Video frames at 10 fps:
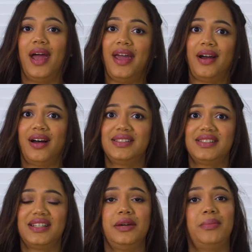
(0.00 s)
And
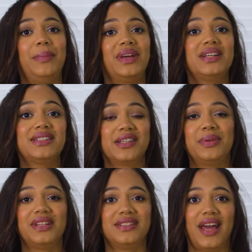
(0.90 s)
honestly, my biggest tip
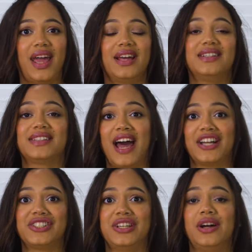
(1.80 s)
of the day is
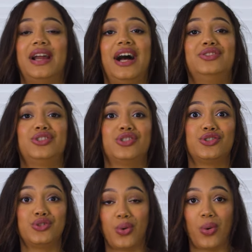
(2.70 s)
actually on how to
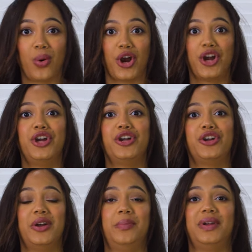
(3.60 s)
store
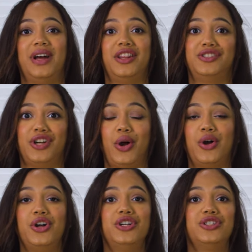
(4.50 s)
your empanada dough.
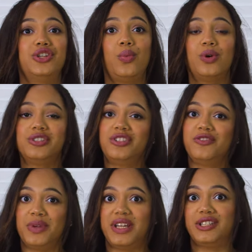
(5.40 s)
So once
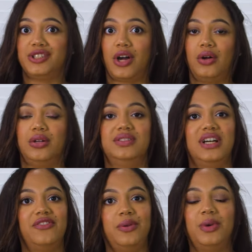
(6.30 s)
you've made the dough, you
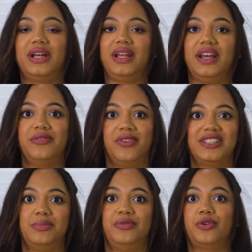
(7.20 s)
definitely want to let it
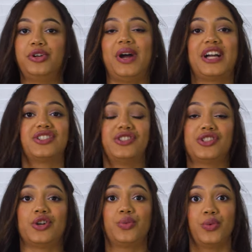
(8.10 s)
rest before you actually
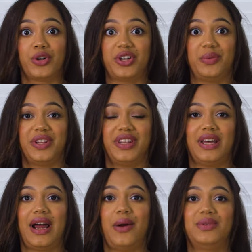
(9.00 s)
start working with
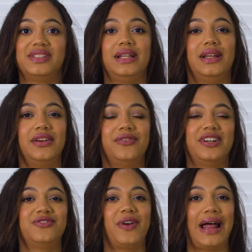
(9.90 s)
it. I would say let it
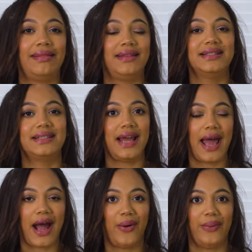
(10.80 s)
rest for at least an
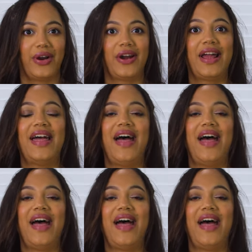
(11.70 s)
hour.